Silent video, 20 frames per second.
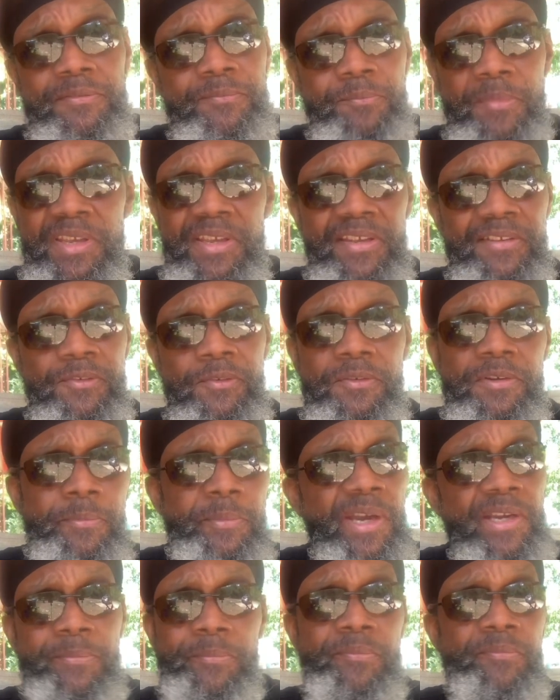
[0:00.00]
going
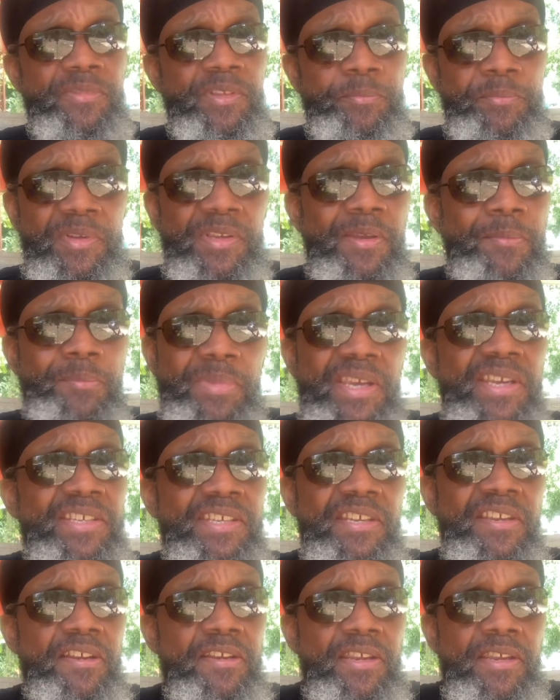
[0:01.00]
back, being
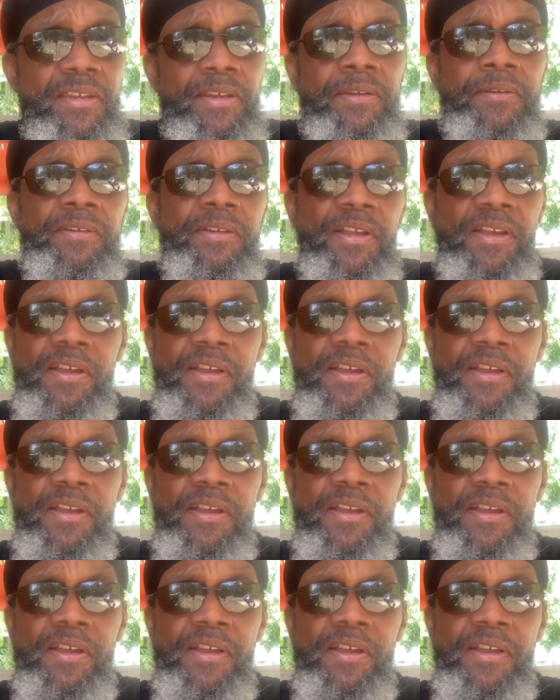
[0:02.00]
busy again.